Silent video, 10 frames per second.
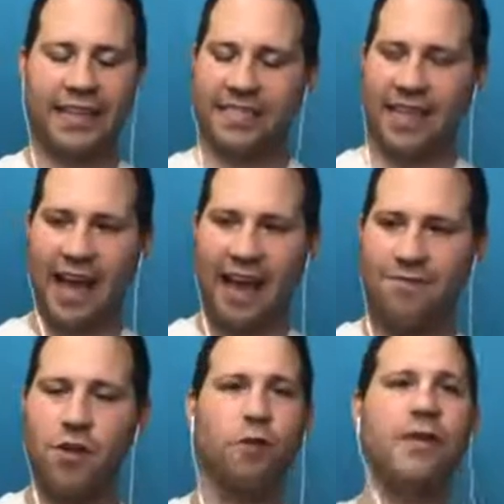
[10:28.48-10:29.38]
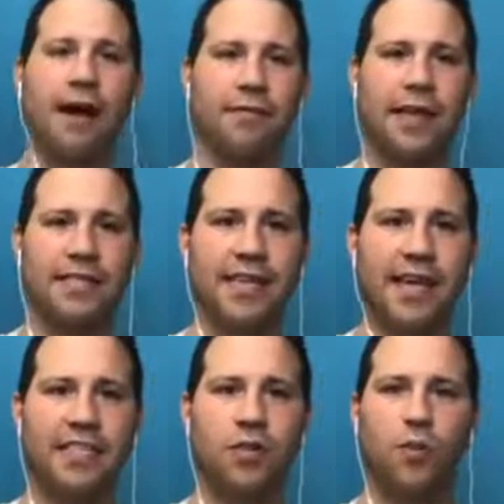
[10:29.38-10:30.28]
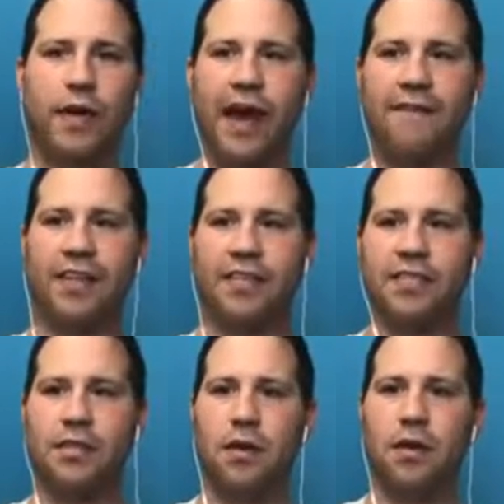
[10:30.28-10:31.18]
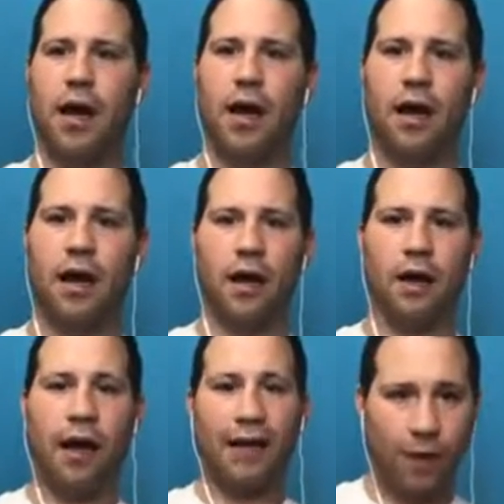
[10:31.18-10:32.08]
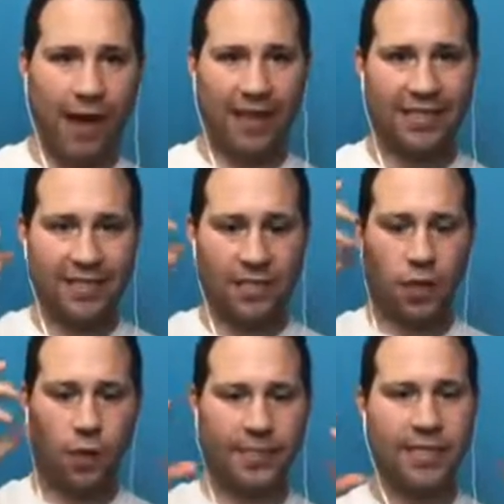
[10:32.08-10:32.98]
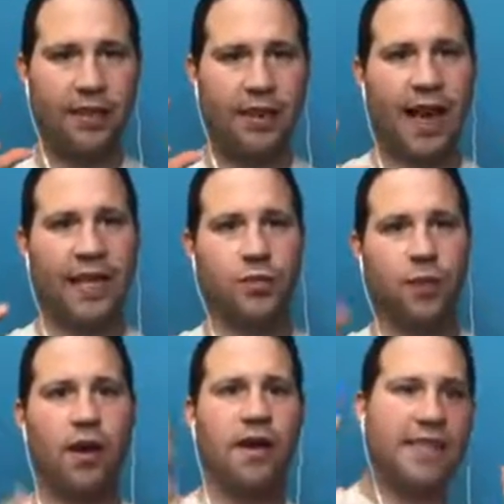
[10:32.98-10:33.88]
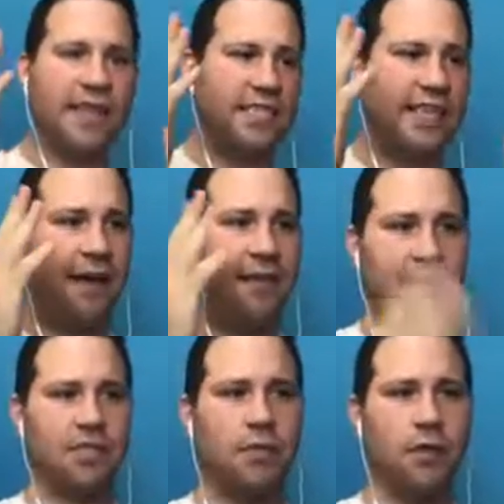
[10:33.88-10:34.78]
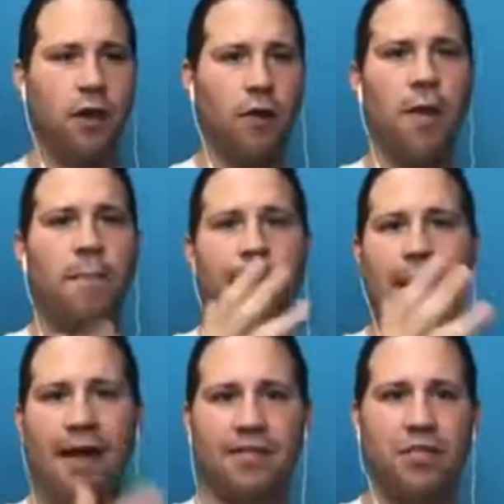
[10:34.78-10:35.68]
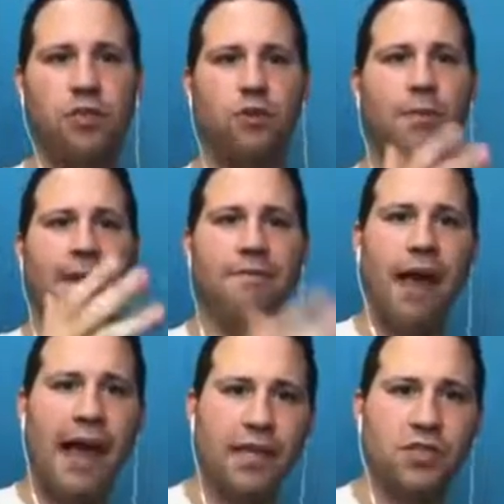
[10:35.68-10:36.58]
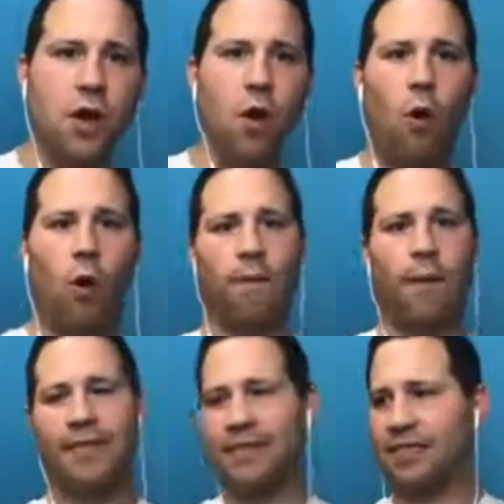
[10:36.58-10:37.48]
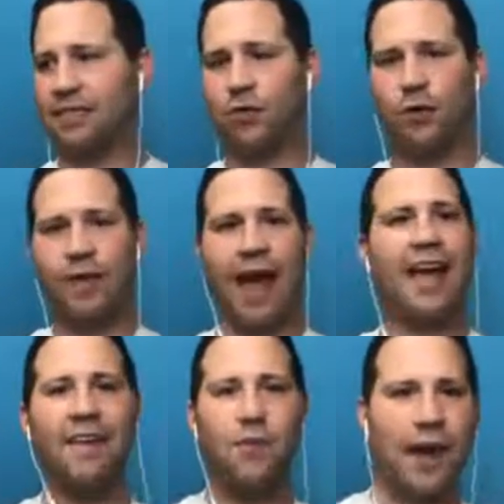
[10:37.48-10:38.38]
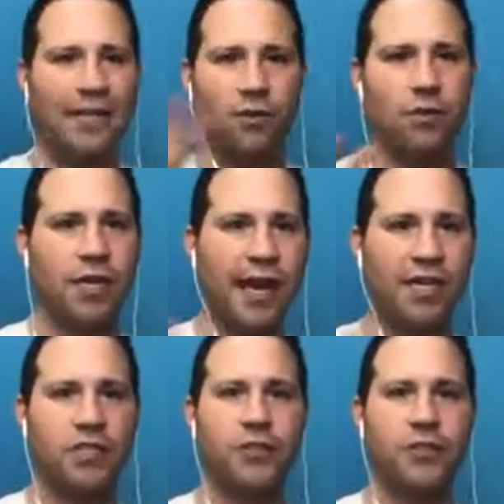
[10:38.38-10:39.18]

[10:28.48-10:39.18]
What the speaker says: I have no doubt that's the case. We have this. Everyone has these thoughts in their heads where this is how this, my balance is due to my legs, or this is due to that. Everyone has their own connections.